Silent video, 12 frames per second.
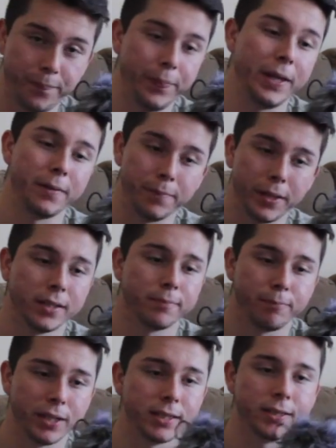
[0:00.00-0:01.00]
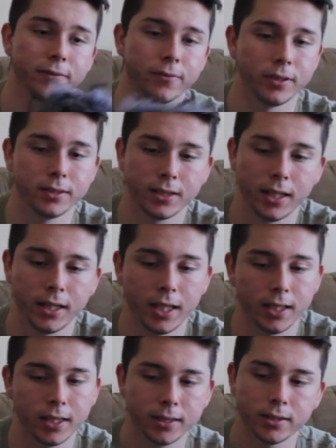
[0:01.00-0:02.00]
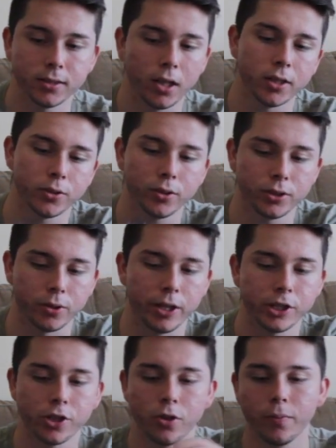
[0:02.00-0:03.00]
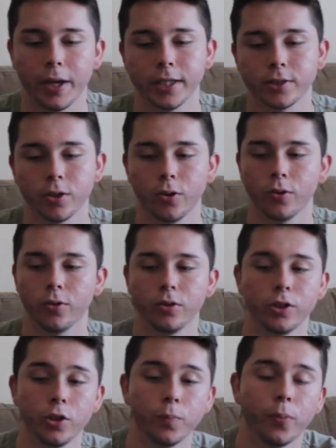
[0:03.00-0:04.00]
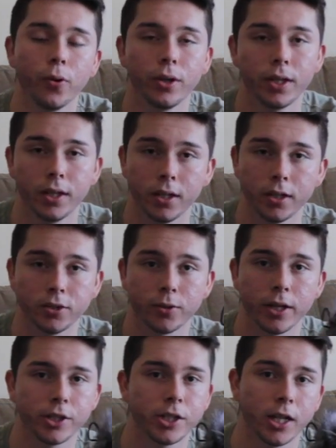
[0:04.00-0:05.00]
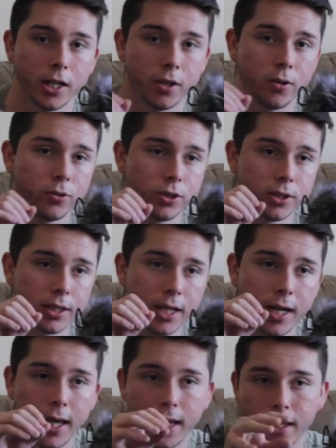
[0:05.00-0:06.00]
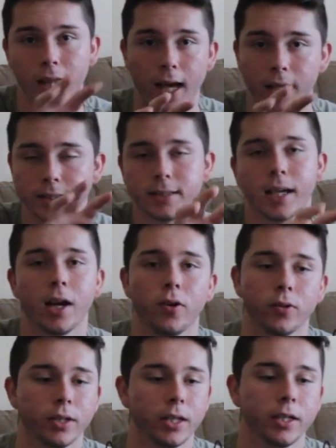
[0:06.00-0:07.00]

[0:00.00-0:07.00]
Big difference. And then this is also a directional mic, so you point in a direction and it'll just get like that sound.